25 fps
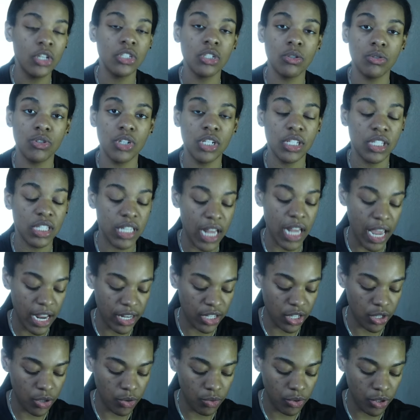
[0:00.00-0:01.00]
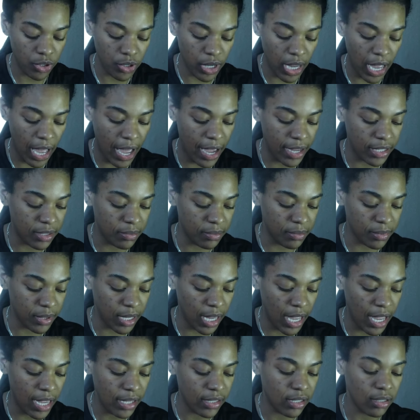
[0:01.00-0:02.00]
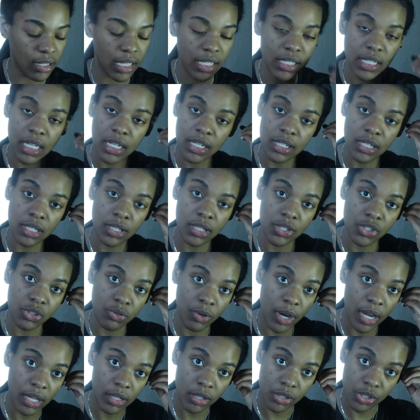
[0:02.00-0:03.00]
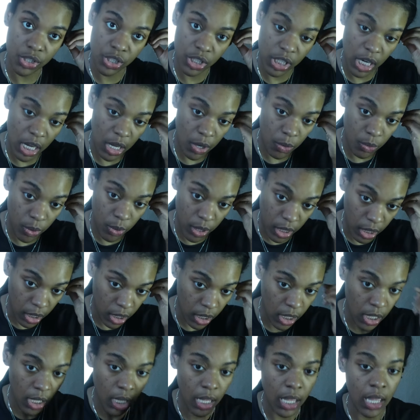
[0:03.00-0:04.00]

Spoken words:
So just stay tuned, you guys, okay? So let's get into the trailer, shall we?